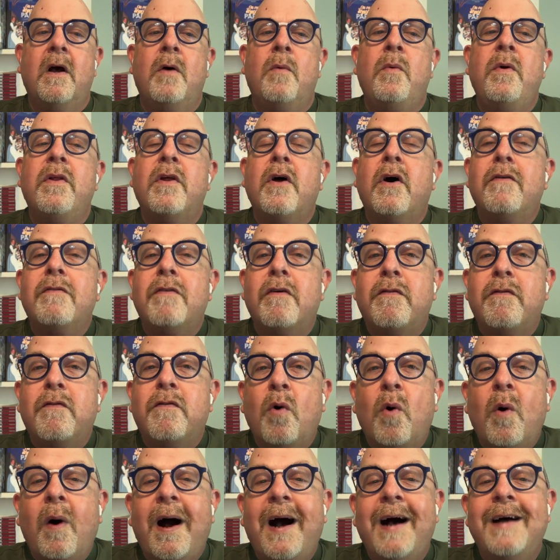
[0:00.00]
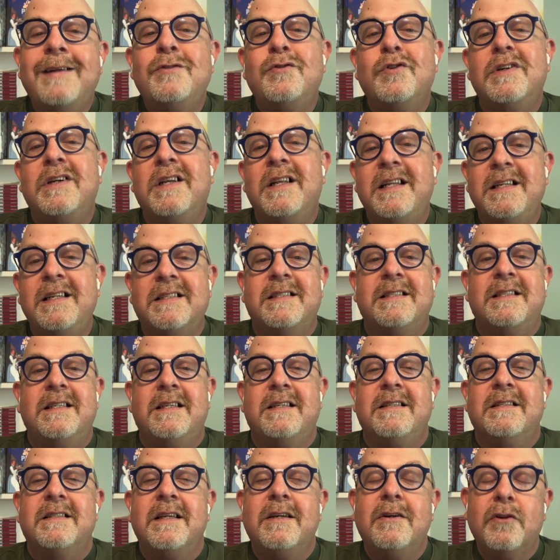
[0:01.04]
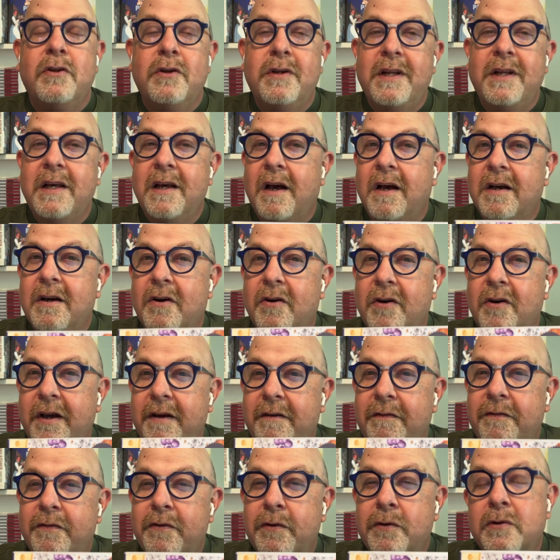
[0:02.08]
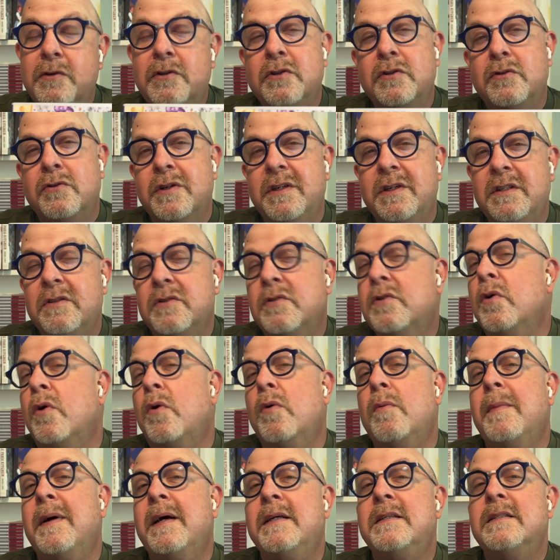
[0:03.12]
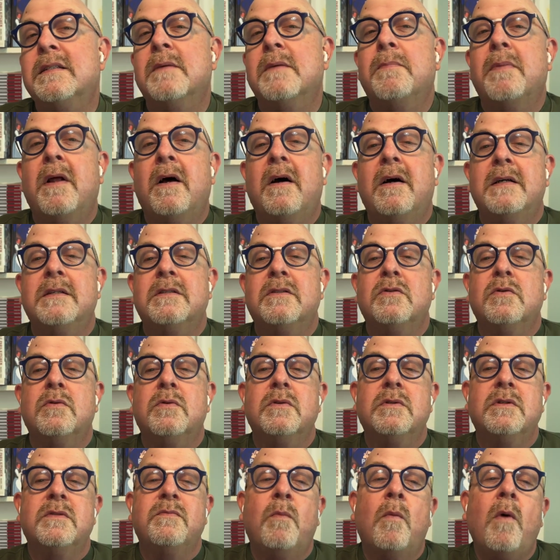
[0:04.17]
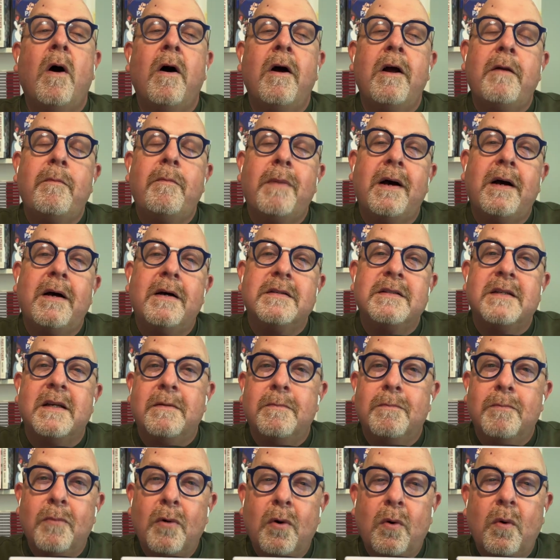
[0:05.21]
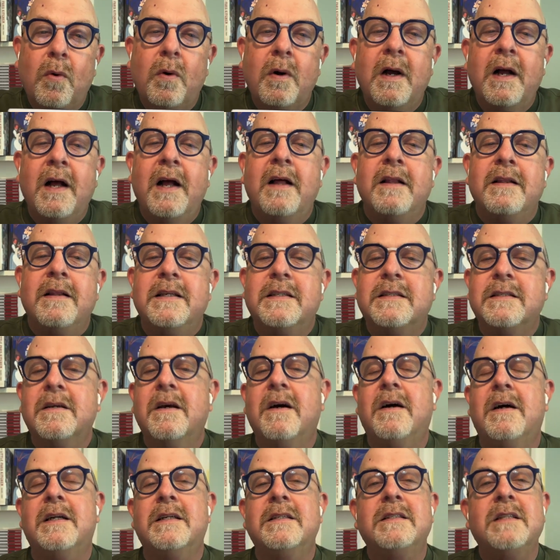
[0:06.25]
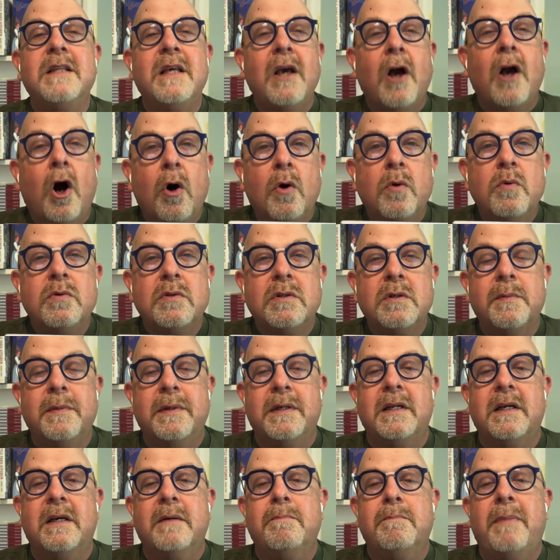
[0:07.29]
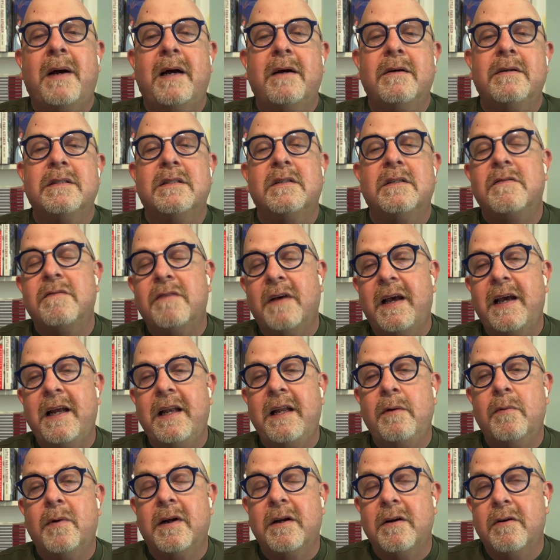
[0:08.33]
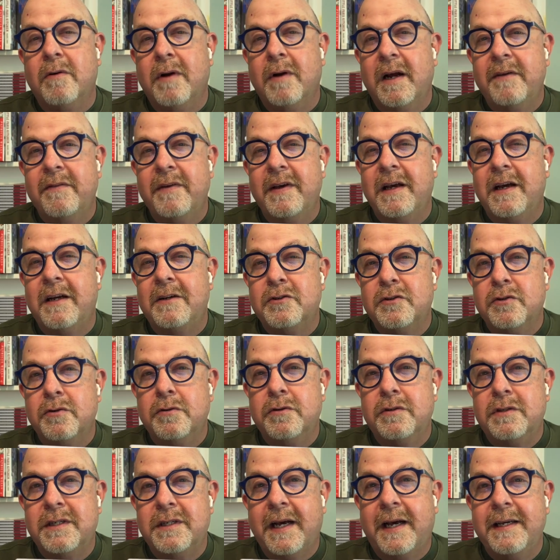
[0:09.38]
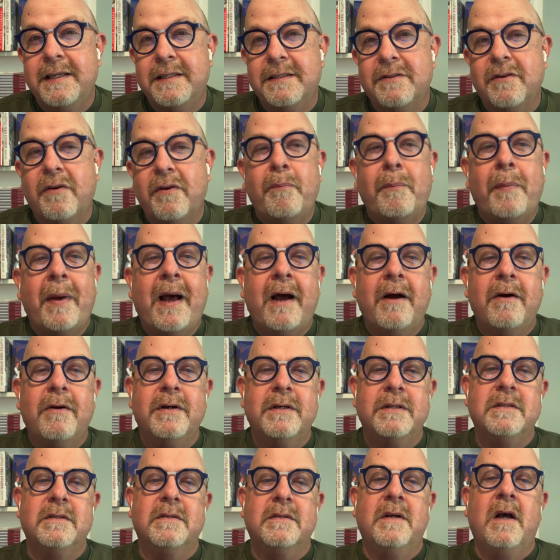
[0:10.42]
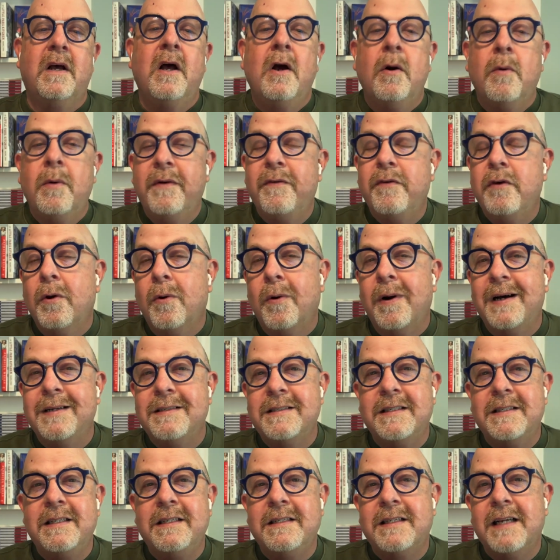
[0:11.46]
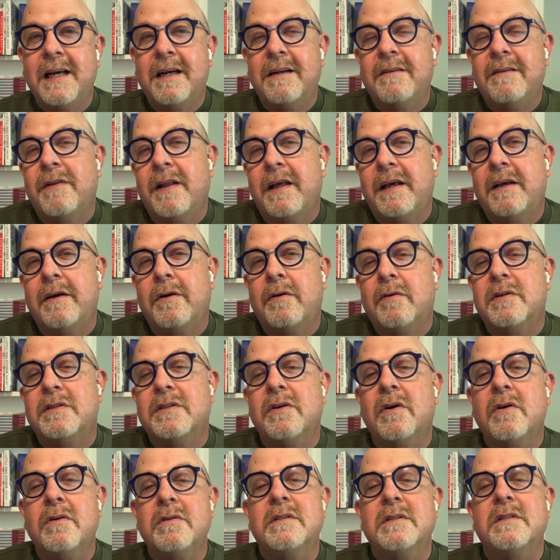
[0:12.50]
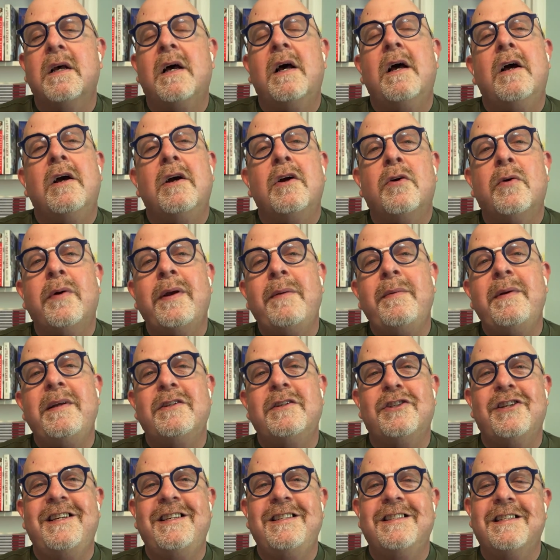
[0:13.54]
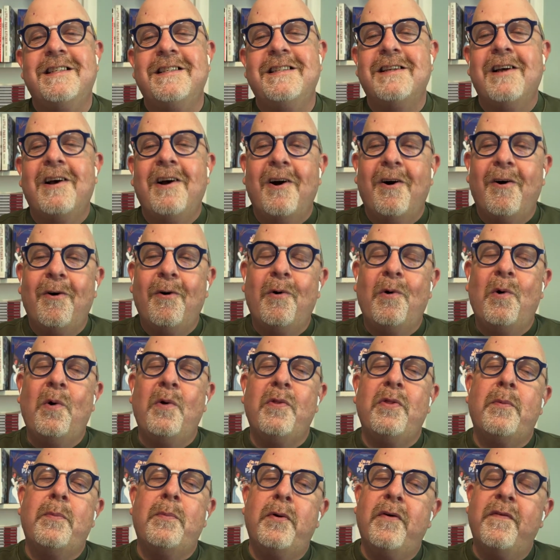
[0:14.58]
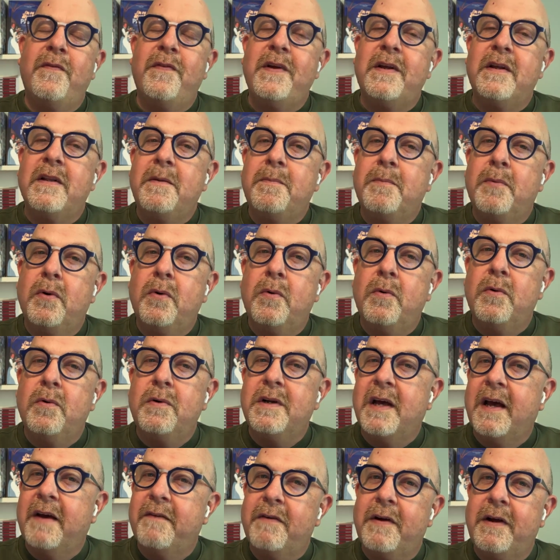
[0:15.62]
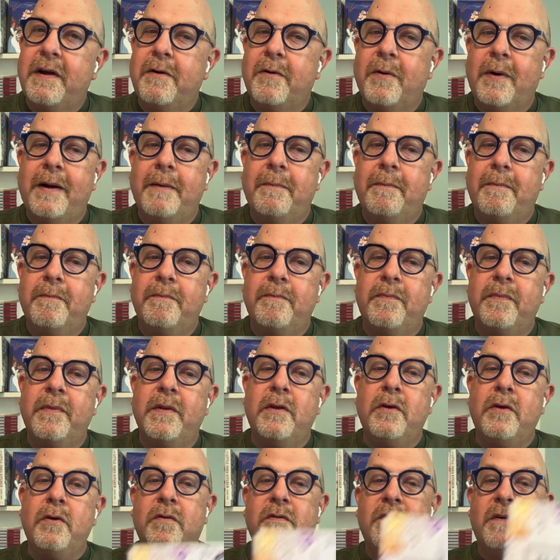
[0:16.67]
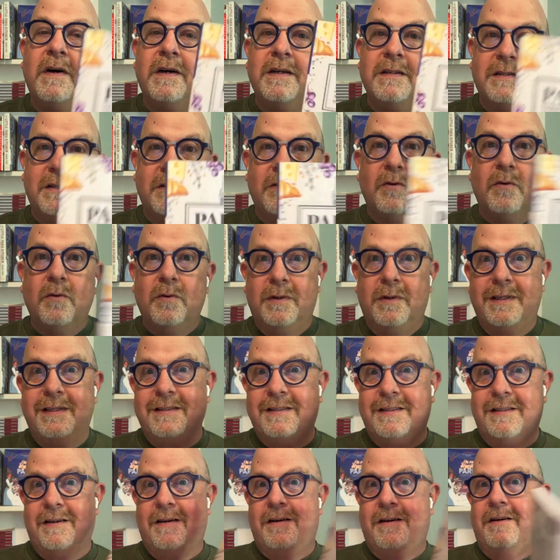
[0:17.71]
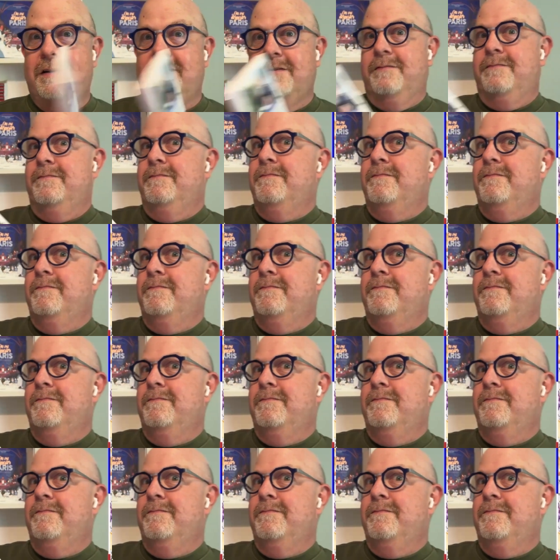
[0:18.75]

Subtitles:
With over 400 listings, including iconic food streets, gourmet supply stores, wine bars, and more, this guide is the ultimate comparison for anyone craving a true taste of Paris. Whether you're hunting down flaky croissants, creamy cheeses, or a perfectly poured cafe creme, you'll find it all inside.